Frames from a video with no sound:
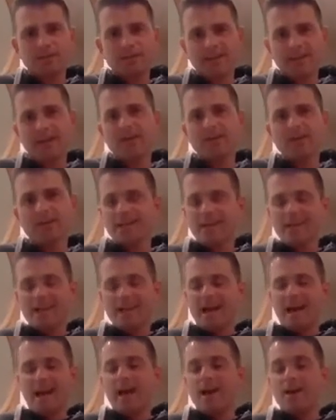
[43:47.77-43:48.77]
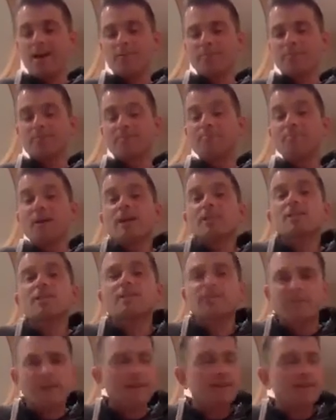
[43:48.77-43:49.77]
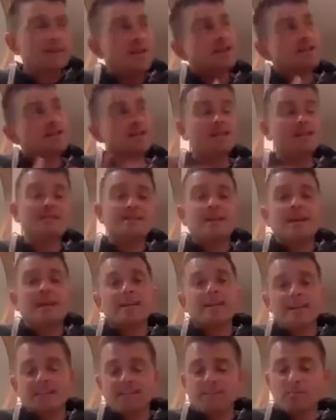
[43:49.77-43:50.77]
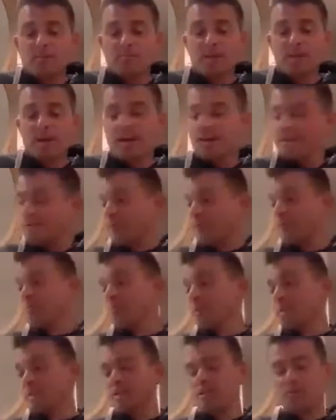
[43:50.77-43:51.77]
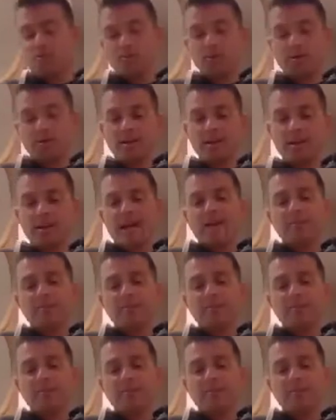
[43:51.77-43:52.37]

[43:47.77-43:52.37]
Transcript: and how much it affects us, and as we realise through reading your book,